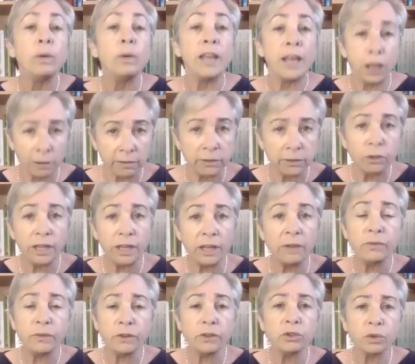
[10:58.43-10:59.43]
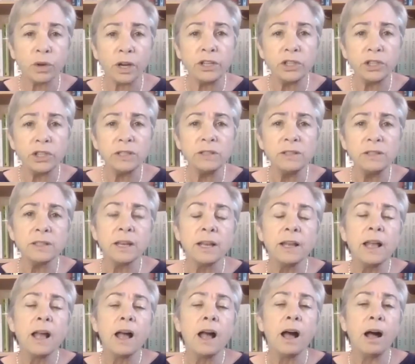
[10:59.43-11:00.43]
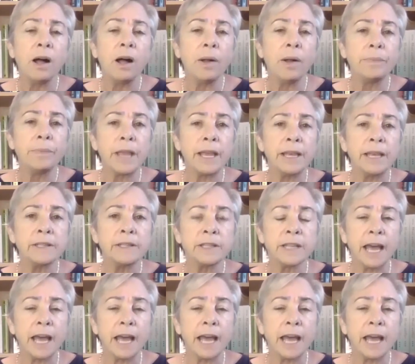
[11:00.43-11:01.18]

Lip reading: including infiltrations, is